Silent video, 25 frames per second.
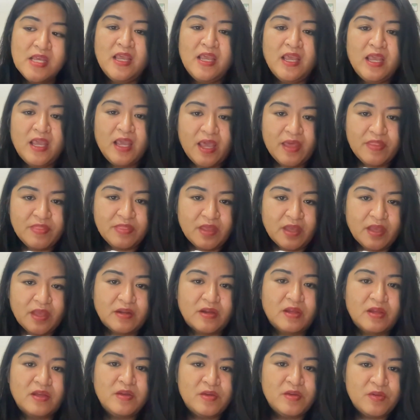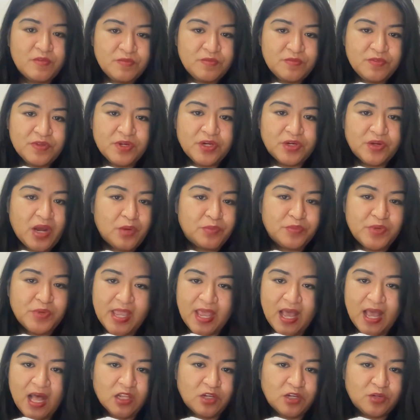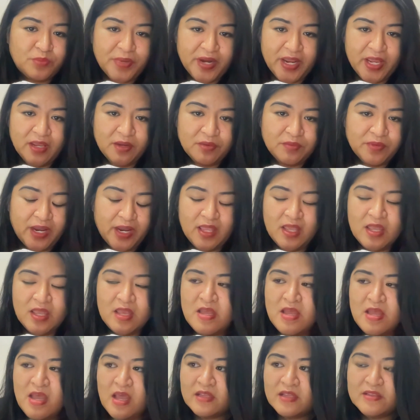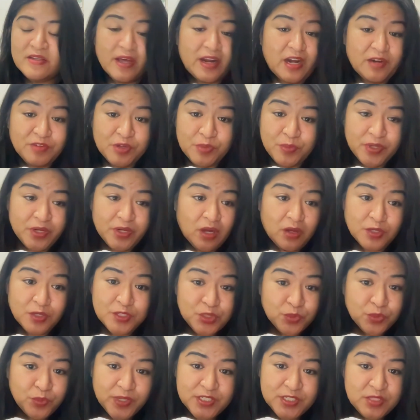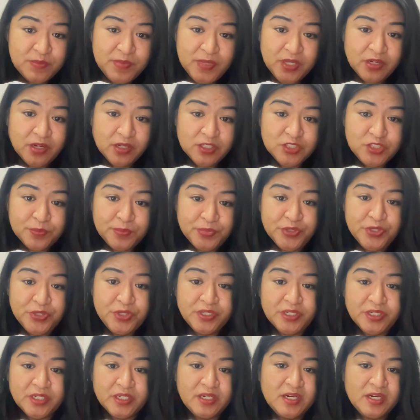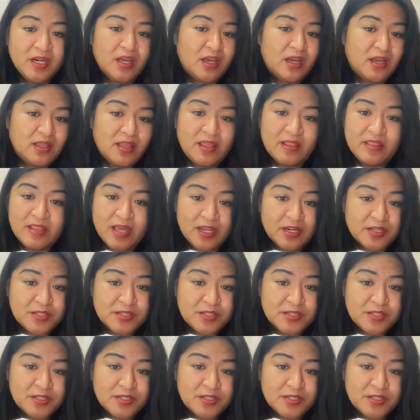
and then figure out, recalibrate, right? Not everyone also wants to be an entrepreneur, and that is